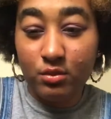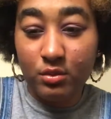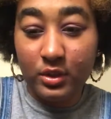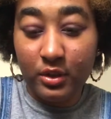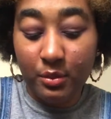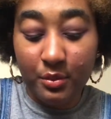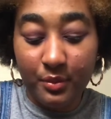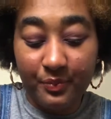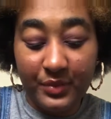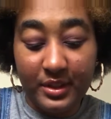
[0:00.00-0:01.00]
Can't remember.
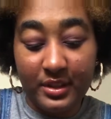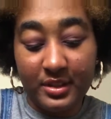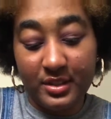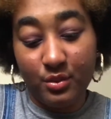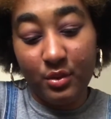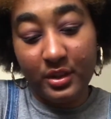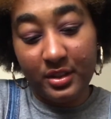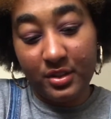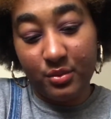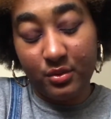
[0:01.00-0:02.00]
And this is, oh, I like
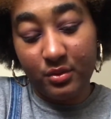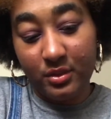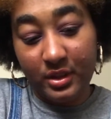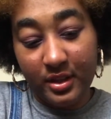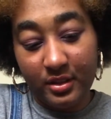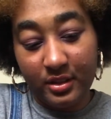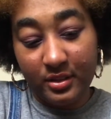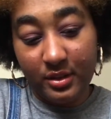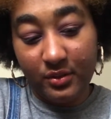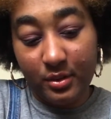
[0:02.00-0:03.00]
this one, kind of,
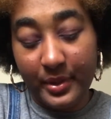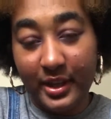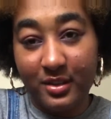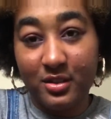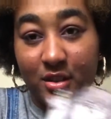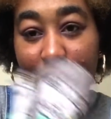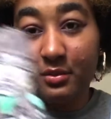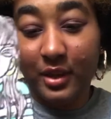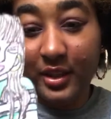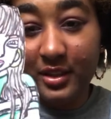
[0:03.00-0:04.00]
except for the bags.
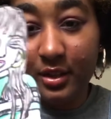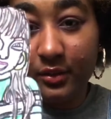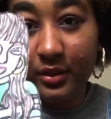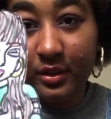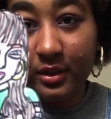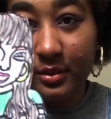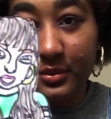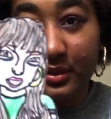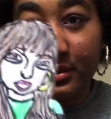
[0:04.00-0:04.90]
I like the outfit. I mean,